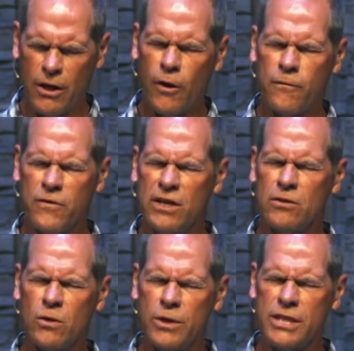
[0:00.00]
who
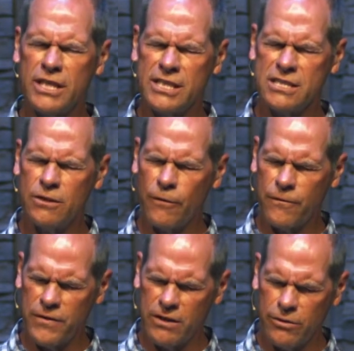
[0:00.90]
feel, Lord, that they still
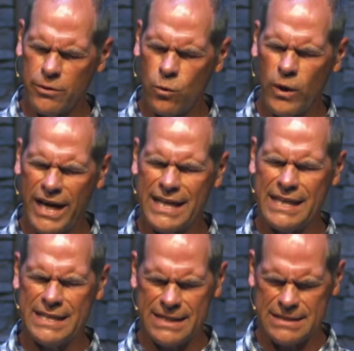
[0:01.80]
feel the
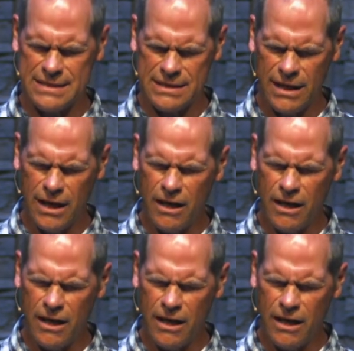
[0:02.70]
weightiness